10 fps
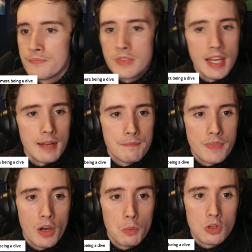Yeah,
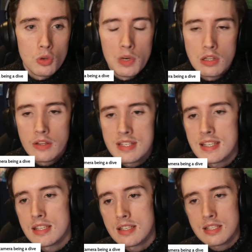hope we're all well. This
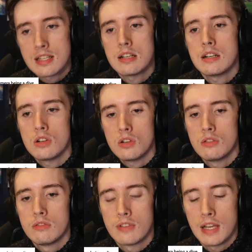is the start
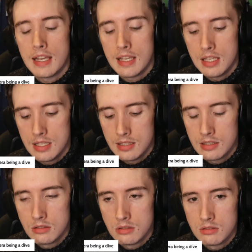of a
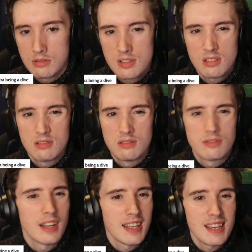little sort
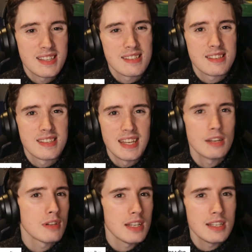of, I guess,
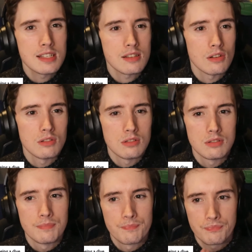series
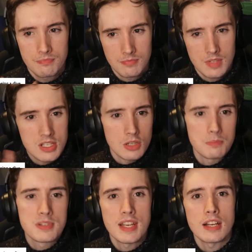or
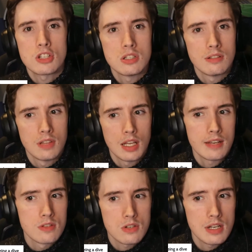subsection of
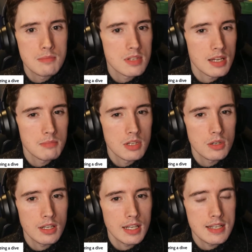live streams that I'm
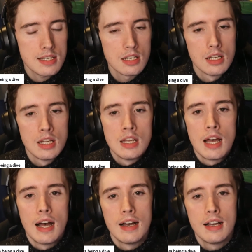doing, I guess,
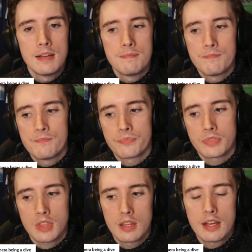
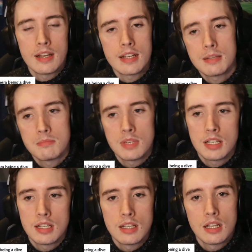that I am
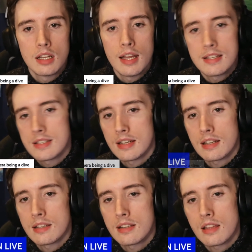
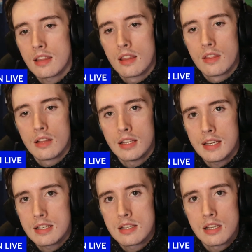entitling the
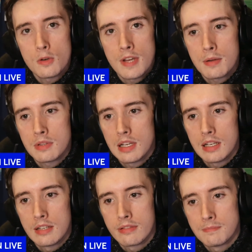Leeds Lowdown
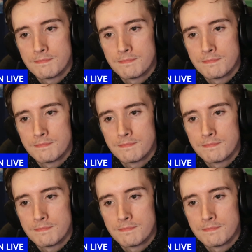Live.